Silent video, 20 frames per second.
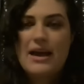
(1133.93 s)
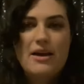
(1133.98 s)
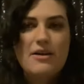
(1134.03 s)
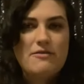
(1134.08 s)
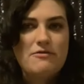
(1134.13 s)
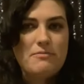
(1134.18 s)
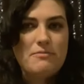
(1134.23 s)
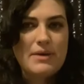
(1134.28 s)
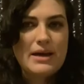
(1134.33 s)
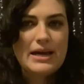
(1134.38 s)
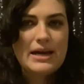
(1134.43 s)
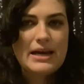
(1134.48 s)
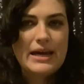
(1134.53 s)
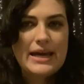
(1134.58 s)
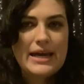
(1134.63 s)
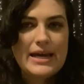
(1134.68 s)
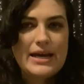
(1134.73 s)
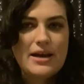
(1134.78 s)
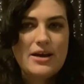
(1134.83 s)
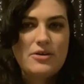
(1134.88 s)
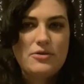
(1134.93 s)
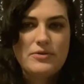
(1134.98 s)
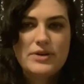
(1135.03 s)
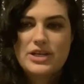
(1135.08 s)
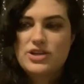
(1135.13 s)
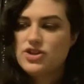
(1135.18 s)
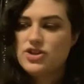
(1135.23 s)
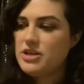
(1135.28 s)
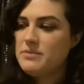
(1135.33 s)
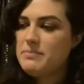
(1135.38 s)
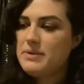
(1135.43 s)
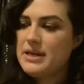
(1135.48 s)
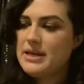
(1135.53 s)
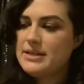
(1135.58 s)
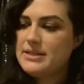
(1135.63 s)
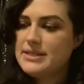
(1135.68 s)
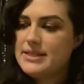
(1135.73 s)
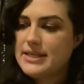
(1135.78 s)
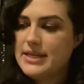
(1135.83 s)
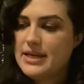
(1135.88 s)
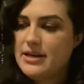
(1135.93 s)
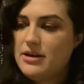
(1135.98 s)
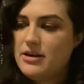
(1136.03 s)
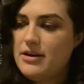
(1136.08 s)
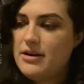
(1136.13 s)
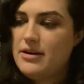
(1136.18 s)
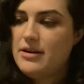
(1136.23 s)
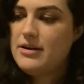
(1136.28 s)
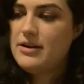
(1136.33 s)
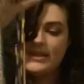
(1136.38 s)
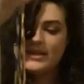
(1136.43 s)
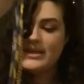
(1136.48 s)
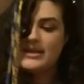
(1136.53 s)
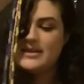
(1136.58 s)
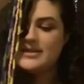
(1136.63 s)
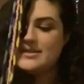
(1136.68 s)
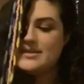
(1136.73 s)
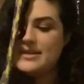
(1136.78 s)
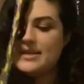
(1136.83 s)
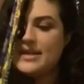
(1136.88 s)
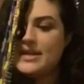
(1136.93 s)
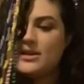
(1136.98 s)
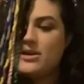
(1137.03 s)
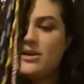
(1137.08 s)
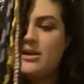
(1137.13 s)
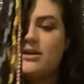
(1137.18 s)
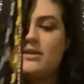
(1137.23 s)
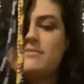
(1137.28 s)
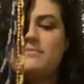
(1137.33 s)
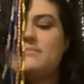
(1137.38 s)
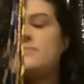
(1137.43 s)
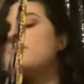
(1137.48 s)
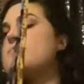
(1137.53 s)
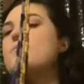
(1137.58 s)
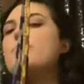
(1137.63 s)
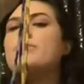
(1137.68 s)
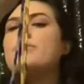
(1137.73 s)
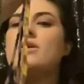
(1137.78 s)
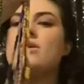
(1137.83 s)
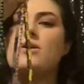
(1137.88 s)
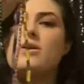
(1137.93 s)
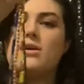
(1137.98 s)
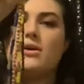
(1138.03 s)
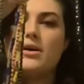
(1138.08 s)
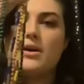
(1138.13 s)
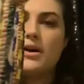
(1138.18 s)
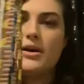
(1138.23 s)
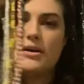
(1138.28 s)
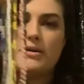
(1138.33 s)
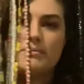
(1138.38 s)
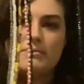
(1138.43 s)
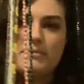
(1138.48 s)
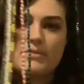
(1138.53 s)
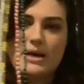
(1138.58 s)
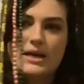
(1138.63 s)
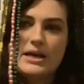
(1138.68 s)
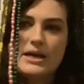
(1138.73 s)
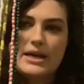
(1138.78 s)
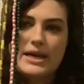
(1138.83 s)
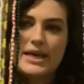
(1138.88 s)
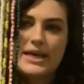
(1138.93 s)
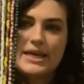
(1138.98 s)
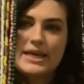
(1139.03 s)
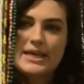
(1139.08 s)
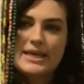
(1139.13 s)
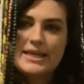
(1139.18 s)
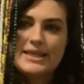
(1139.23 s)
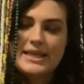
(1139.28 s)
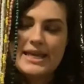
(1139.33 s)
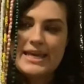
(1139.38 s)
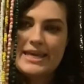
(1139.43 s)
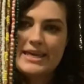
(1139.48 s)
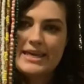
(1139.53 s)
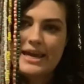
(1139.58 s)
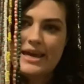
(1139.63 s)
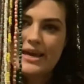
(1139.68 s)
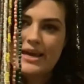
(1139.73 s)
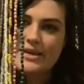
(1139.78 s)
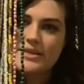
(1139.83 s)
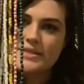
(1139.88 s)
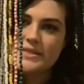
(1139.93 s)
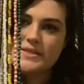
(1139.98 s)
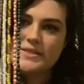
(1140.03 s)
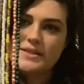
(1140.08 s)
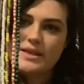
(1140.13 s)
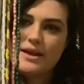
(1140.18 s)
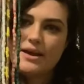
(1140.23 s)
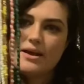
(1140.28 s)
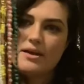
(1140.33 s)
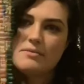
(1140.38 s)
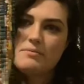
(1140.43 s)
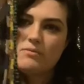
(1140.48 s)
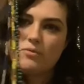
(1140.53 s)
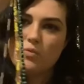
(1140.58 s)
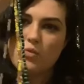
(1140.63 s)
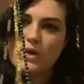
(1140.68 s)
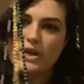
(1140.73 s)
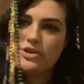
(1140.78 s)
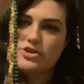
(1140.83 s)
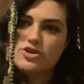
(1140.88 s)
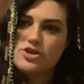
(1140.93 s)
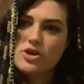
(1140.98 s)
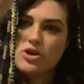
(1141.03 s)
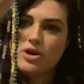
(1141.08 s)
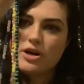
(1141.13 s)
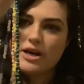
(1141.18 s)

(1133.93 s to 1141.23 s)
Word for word: have my Orisha beads here. These here are my ilekes, um, which